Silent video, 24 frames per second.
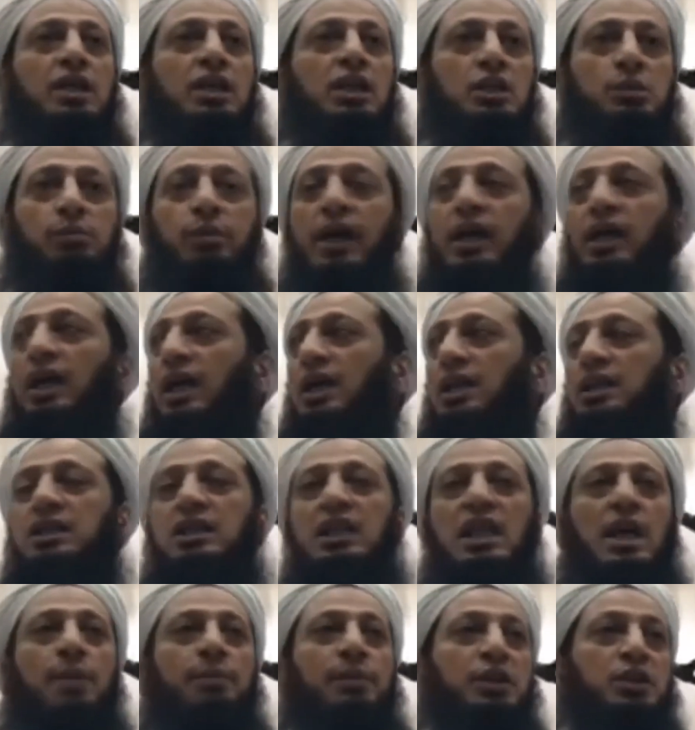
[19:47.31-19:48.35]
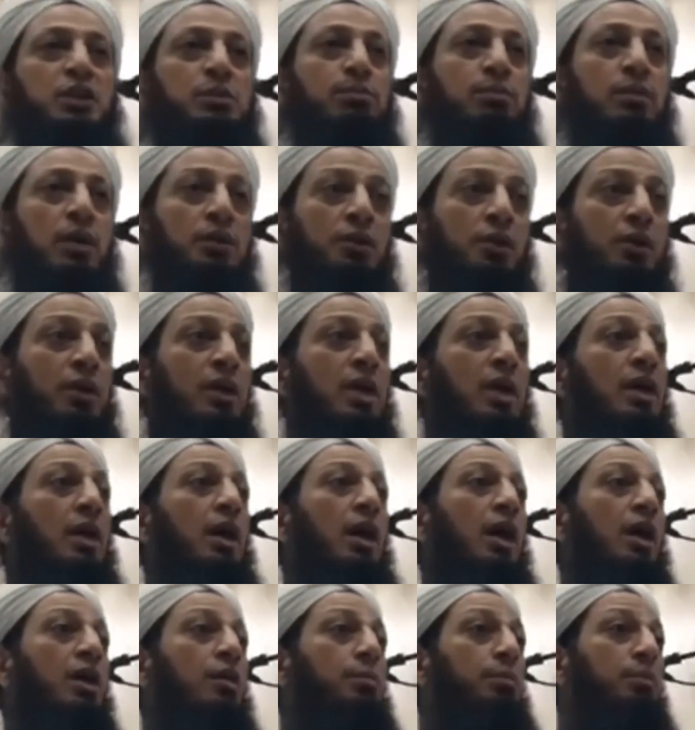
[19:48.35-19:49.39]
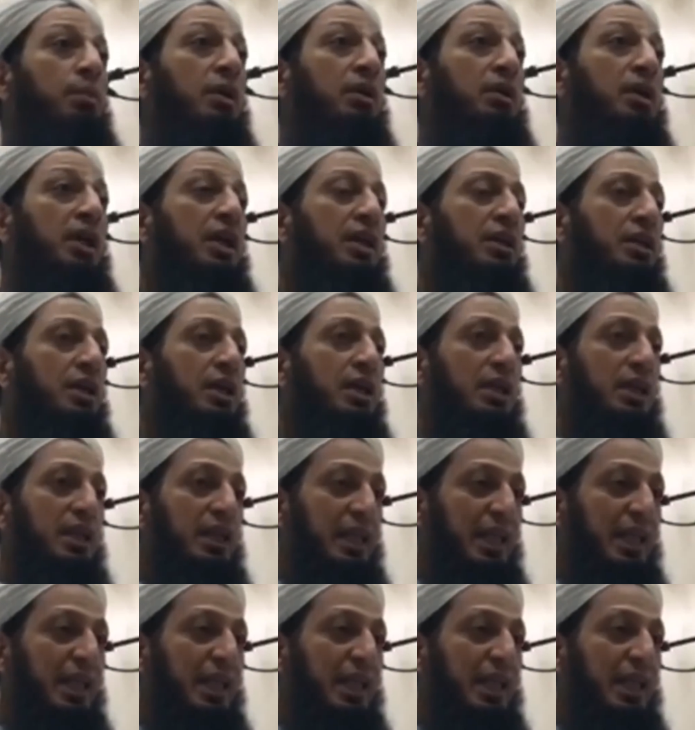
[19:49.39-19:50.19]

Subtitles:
Ismail alayhi salam and his mother are buried